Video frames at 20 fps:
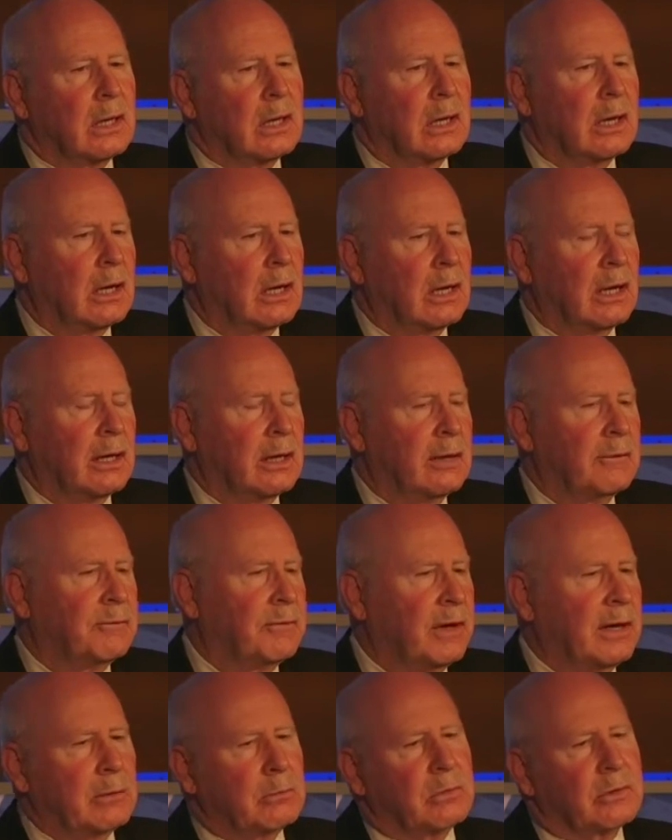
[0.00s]
Uh,
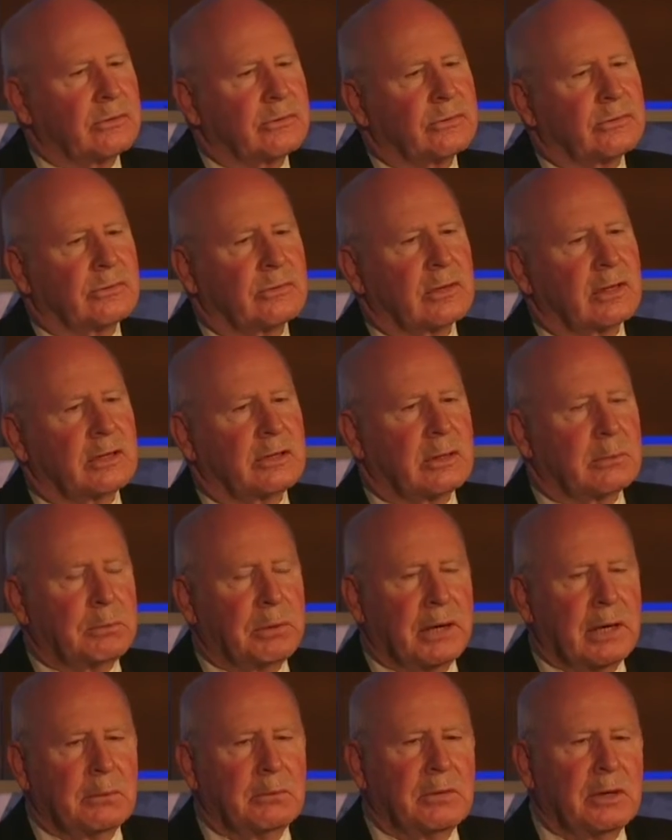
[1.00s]
if I was a
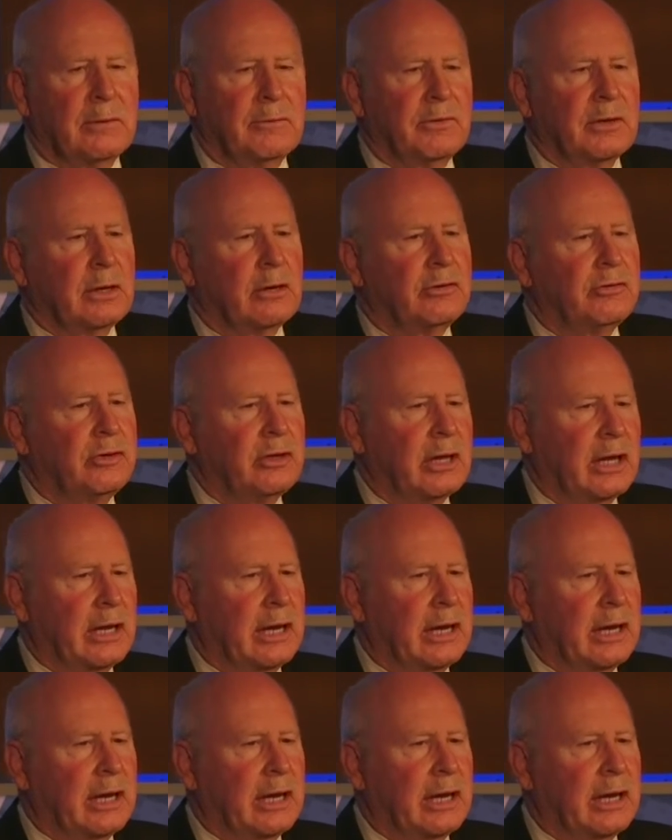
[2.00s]
Department of Energy,